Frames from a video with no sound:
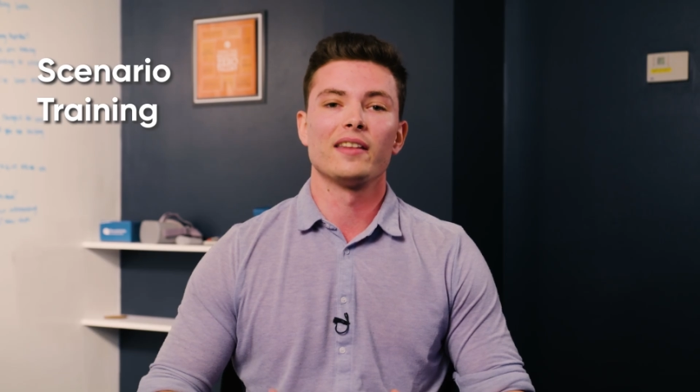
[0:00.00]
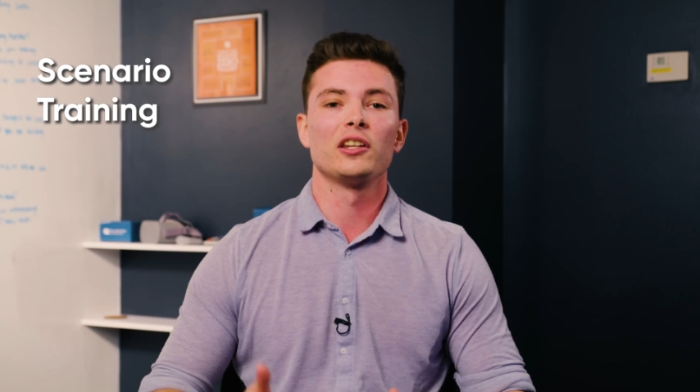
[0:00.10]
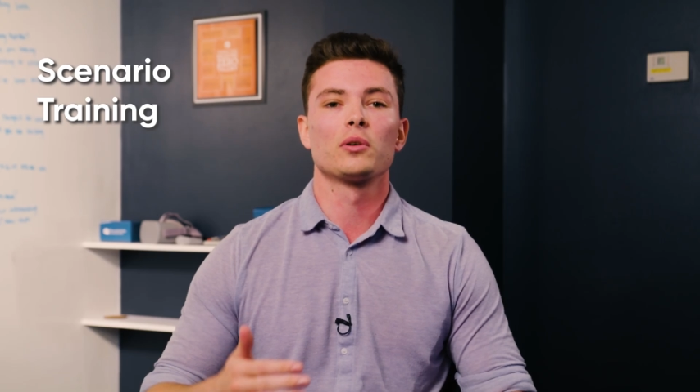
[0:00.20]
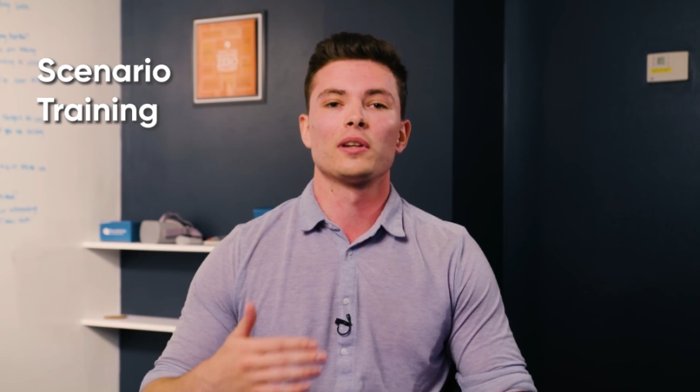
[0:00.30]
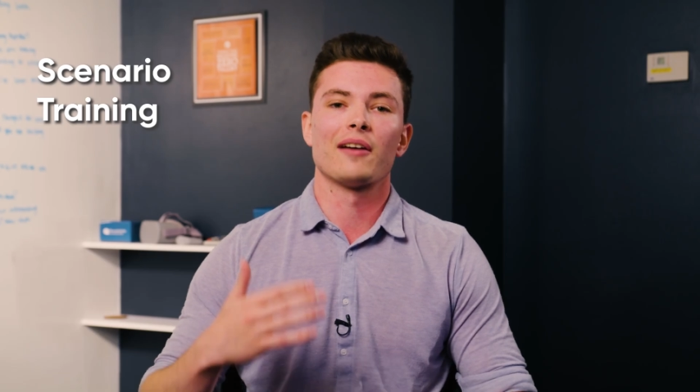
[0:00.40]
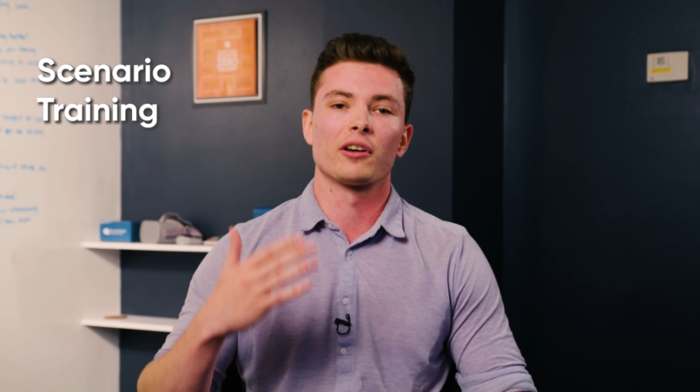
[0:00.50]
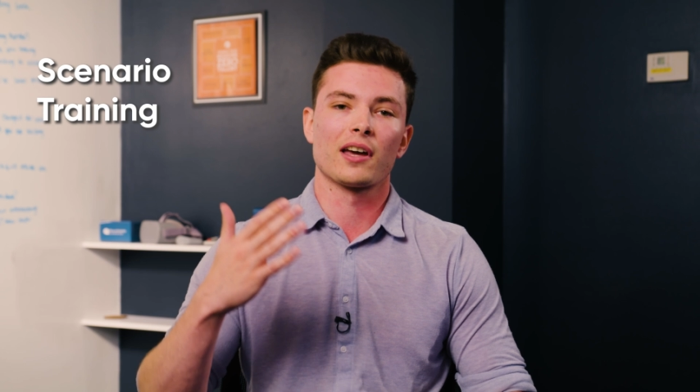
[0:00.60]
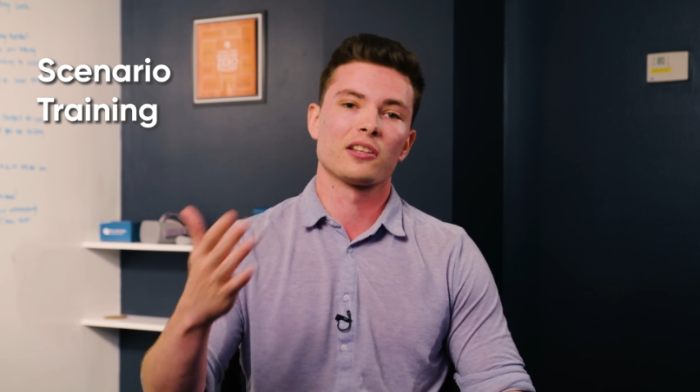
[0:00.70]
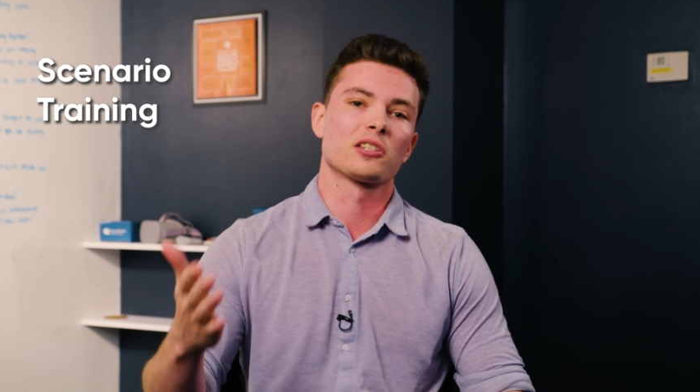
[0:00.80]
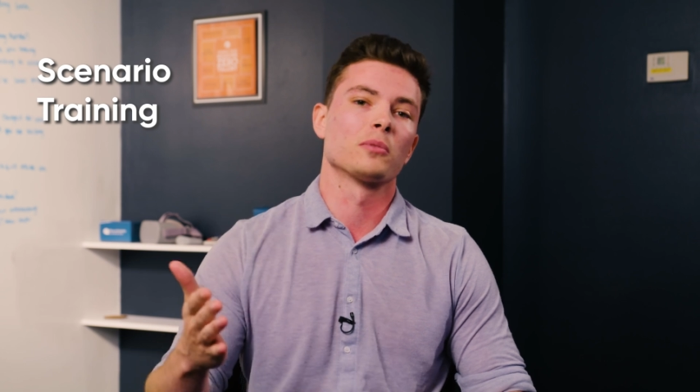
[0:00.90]
And then you can have a
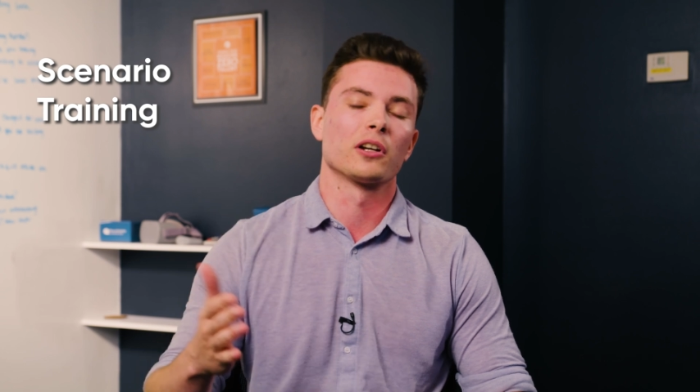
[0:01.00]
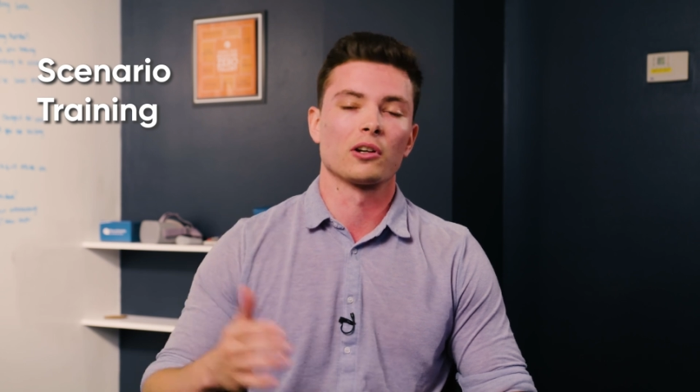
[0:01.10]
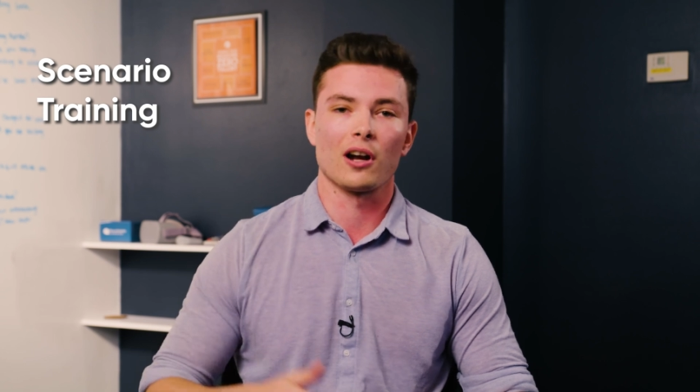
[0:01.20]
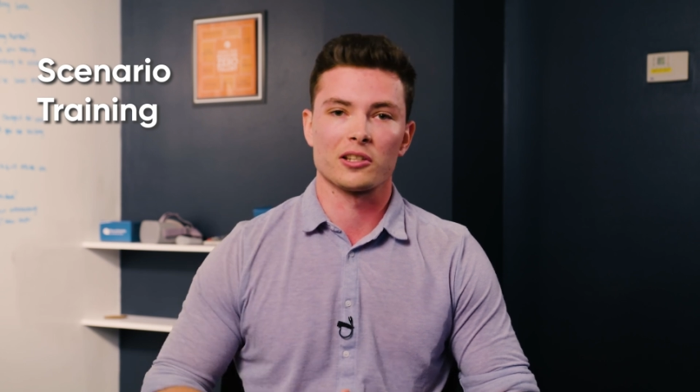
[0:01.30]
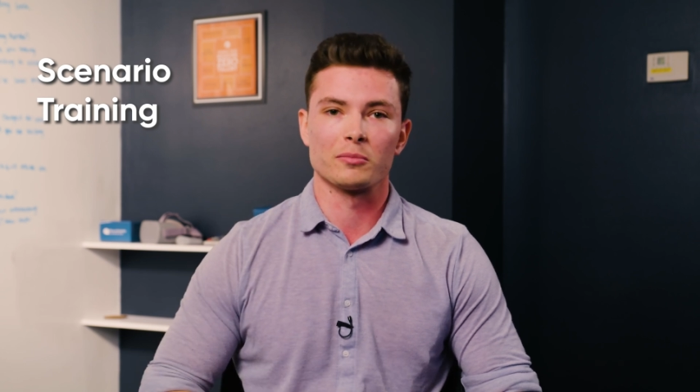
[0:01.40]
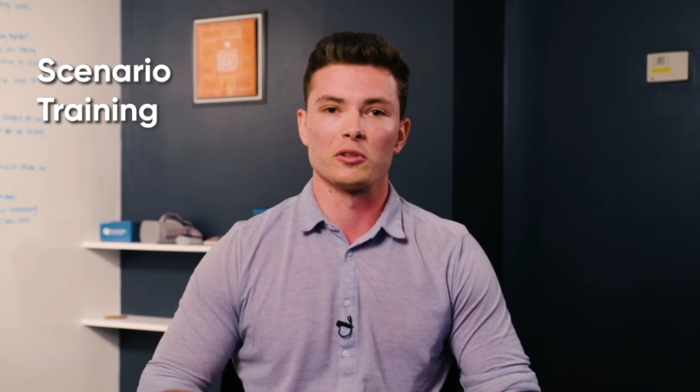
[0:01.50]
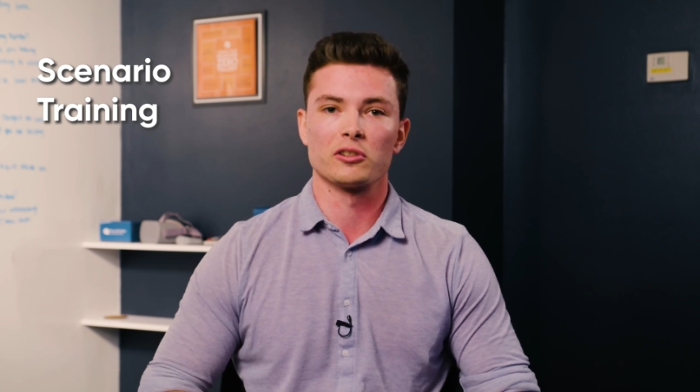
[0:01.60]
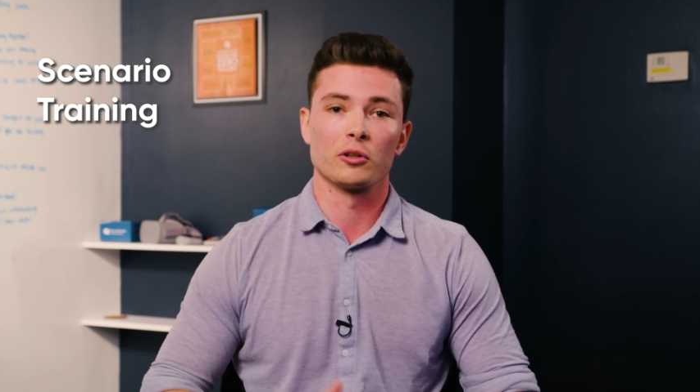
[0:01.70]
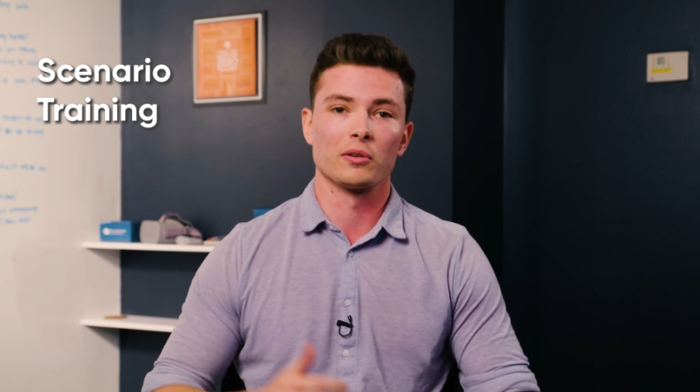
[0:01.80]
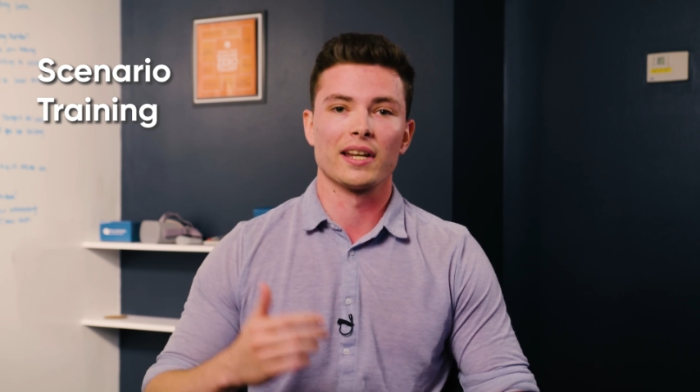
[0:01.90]
customer across from you,
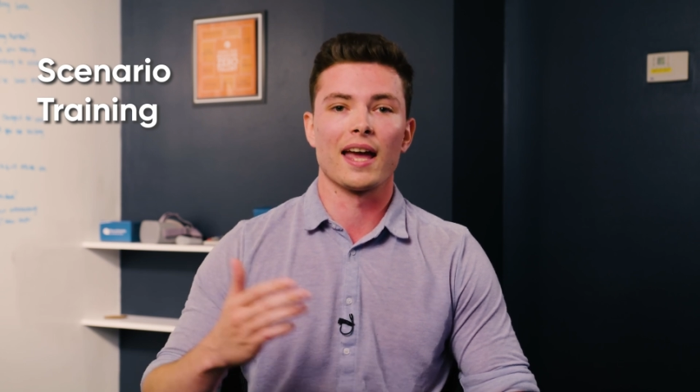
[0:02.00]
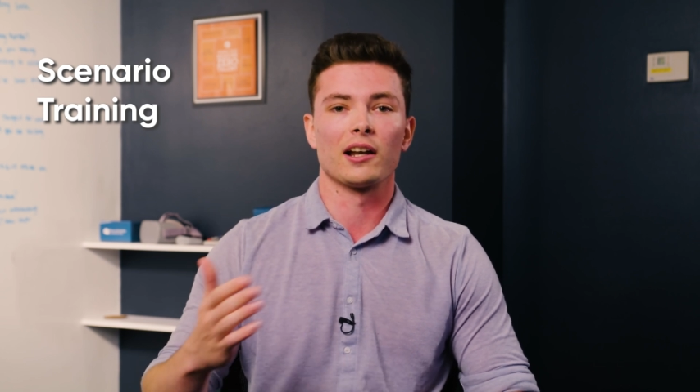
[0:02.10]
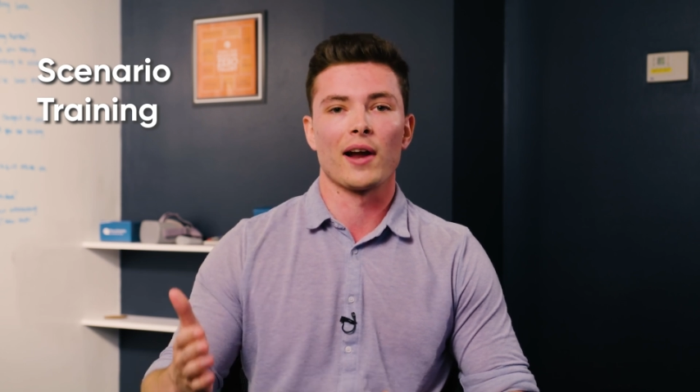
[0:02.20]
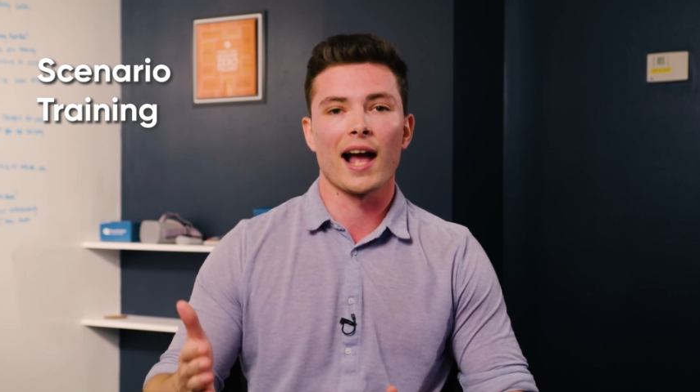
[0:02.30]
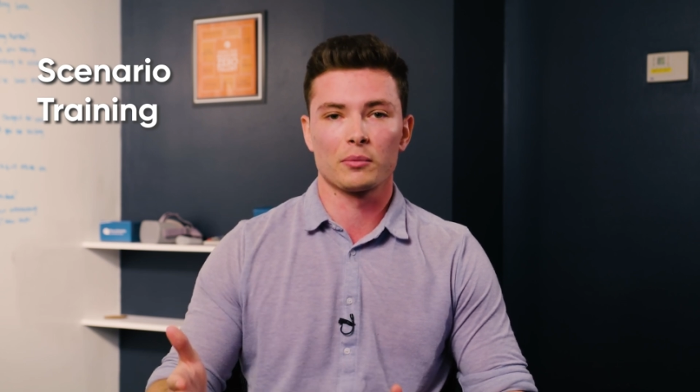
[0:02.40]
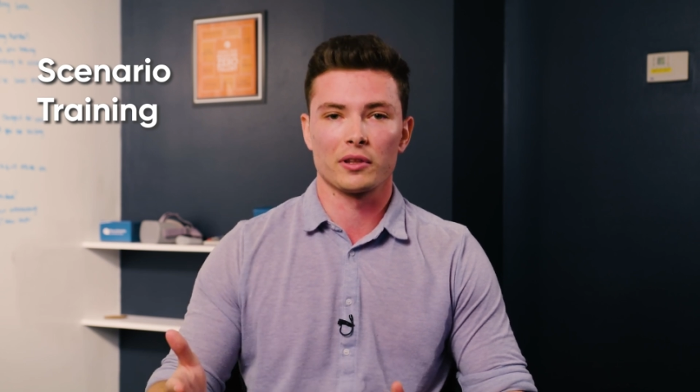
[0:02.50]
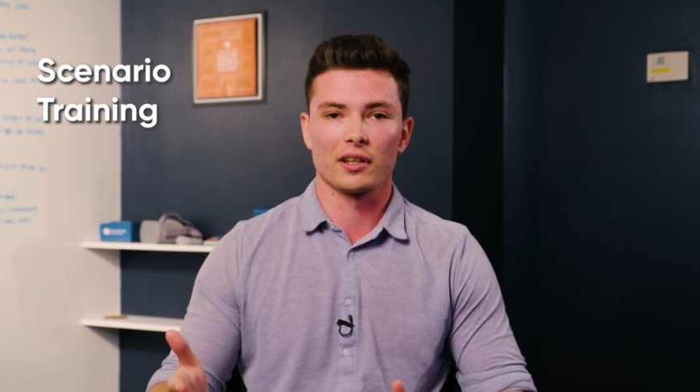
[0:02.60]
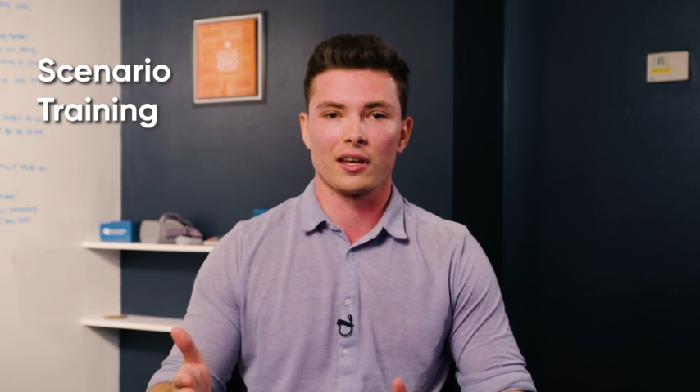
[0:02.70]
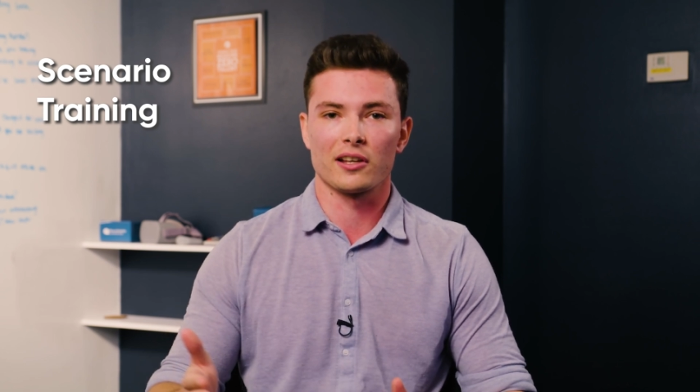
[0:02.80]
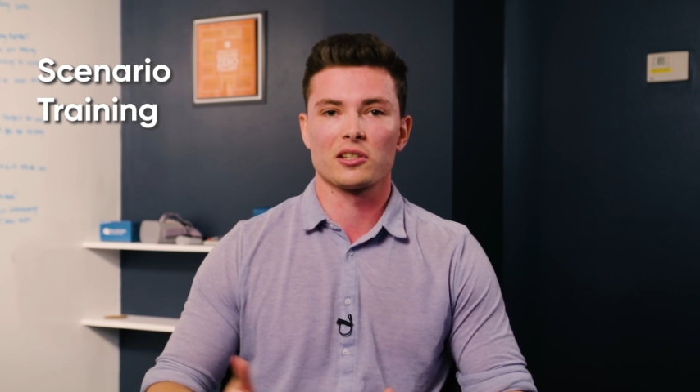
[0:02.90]
so you can interact with
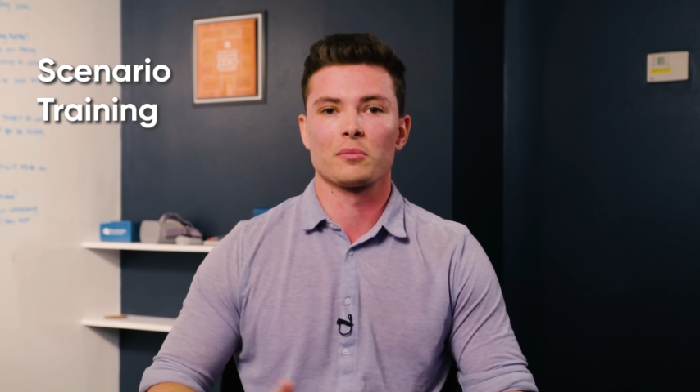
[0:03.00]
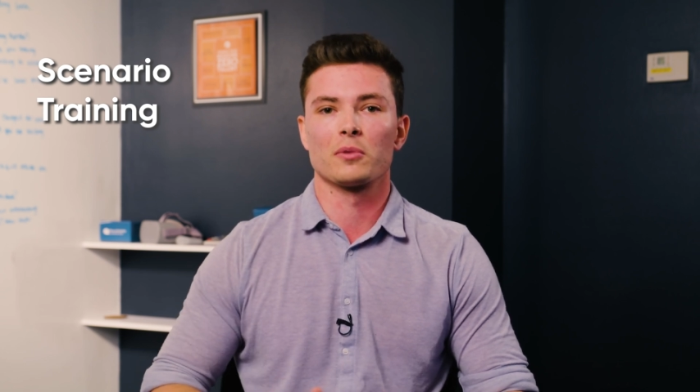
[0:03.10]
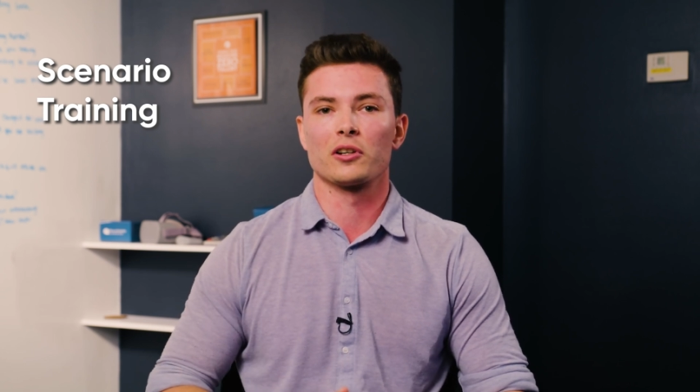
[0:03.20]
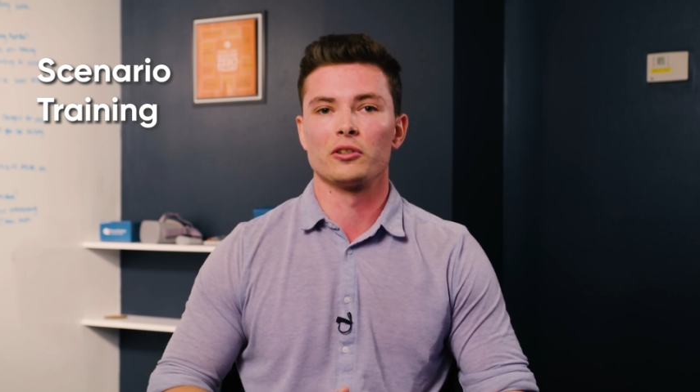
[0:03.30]
the customer,